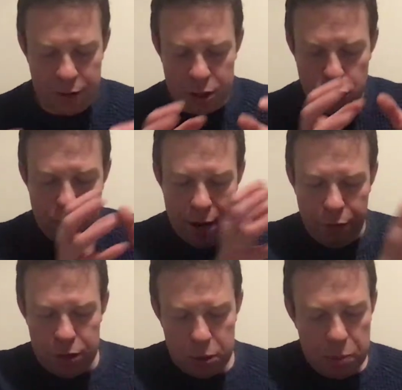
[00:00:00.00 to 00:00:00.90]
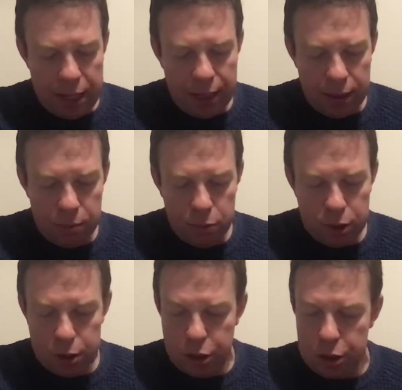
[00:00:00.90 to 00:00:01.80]
He's referenced Balaam to
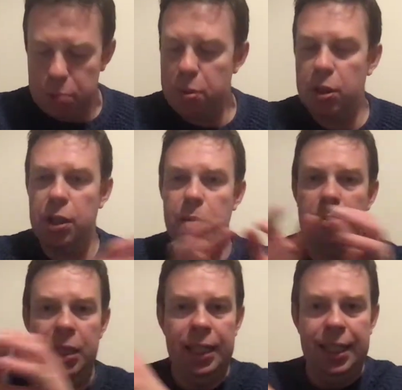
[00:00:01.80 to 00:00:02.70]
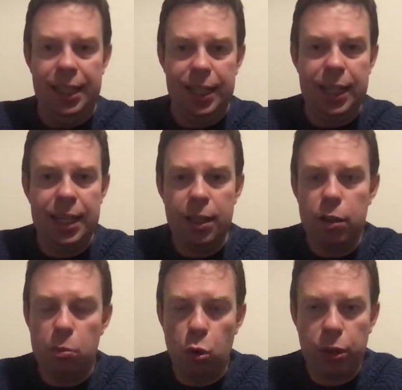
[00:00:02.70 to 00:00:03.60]
the church in Pergamum, here the
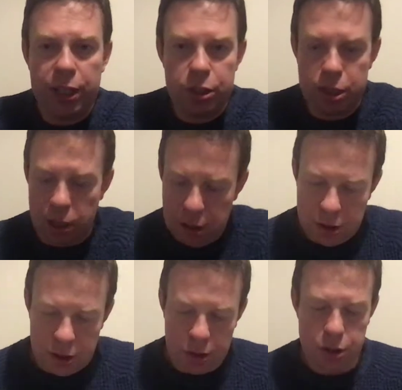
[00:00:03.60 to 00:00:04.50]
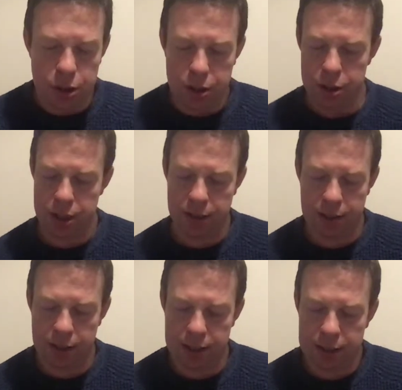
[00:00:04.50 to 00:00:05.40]
morning star to the church in
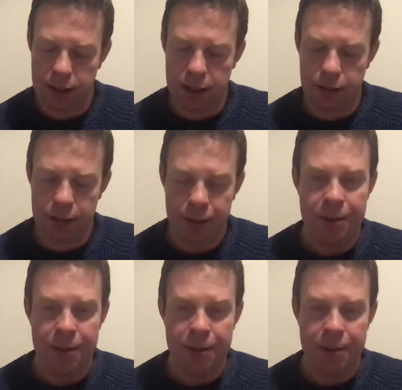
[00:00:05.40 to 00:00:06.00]
Thyatira.